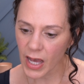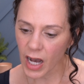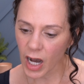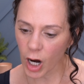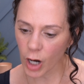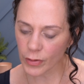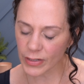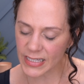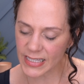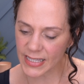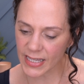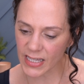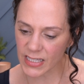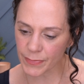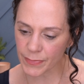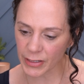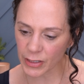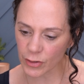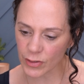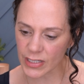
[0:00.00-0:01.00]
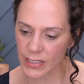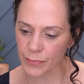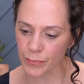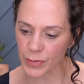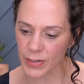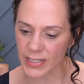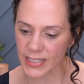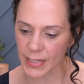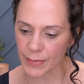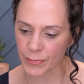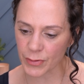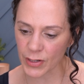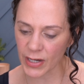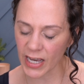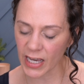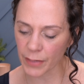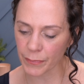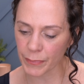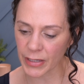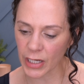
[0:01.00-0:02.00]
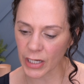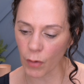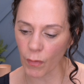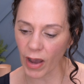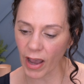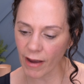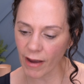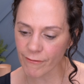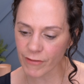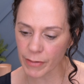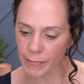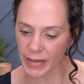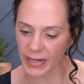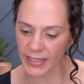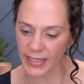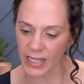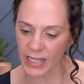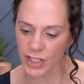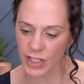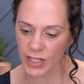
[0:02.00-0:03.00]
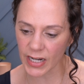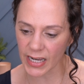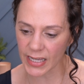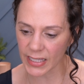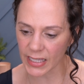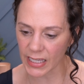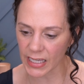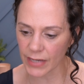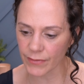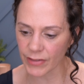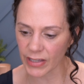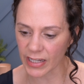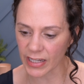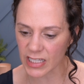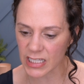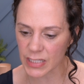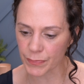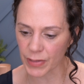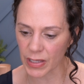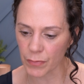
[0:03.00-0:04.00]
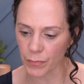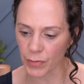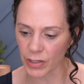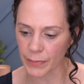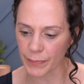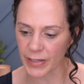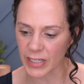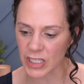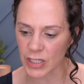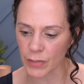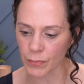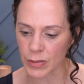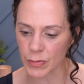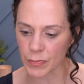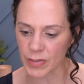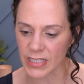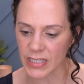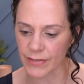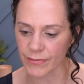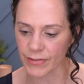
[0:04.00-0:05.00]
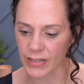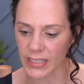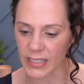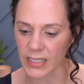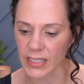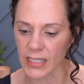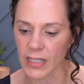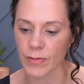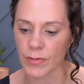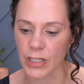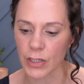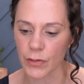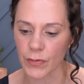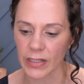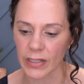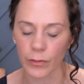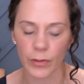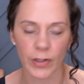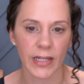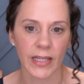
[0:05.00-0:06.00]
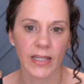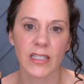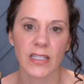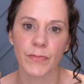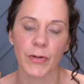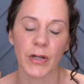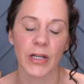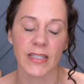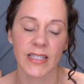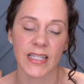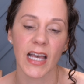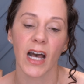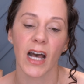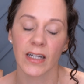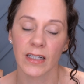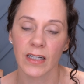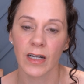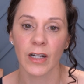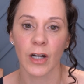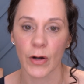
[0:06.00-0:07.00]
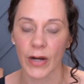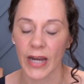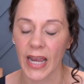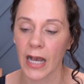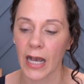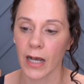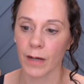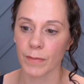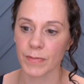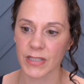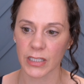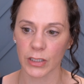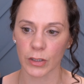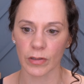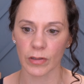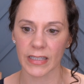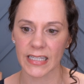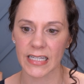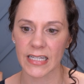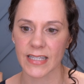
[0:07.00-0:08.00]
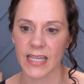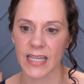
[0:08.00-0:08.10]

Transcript: Ari says, my nursing preceptor had me know every medication I gave and explain why the patient was receiving it. It was a great learning experience. Yeah, Ari, absolutely is.